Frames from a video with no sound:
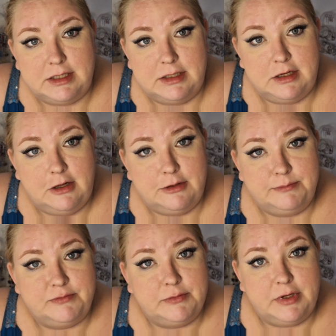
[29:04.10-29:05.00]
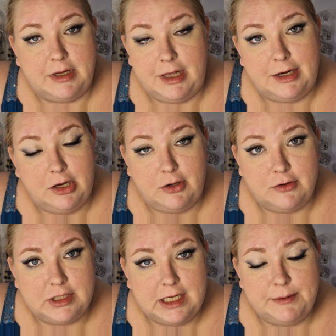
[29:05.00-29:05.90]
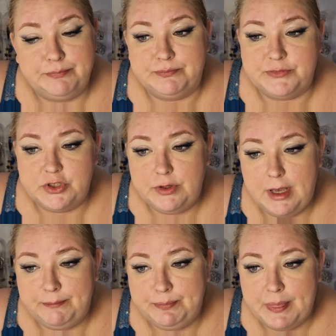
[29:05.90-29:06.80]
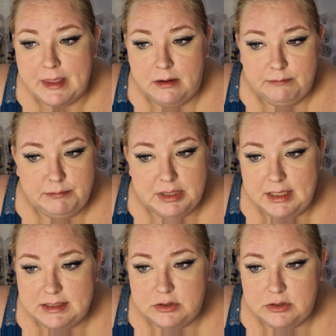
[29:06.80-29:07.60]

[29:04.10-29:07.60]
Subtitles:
and all. I had a long day. So yeah, but that's